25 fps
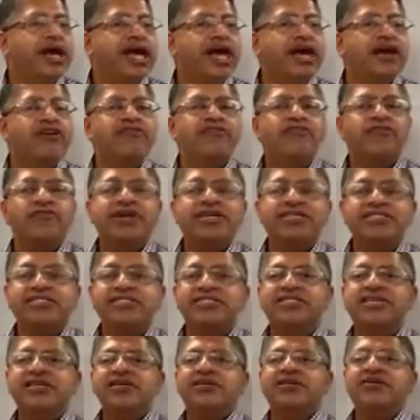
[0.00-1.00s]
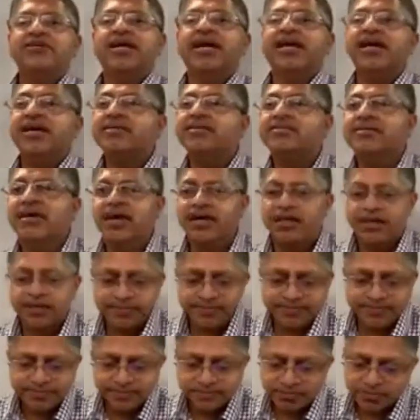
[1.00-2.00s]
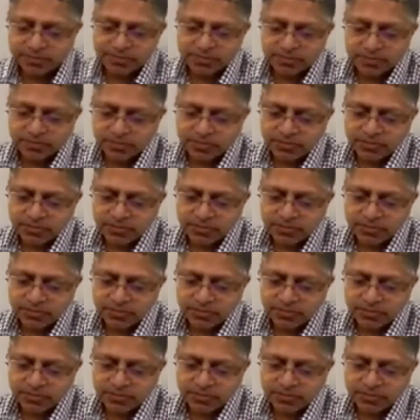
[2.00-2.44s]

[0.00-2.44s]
every single exile. Yes, yes.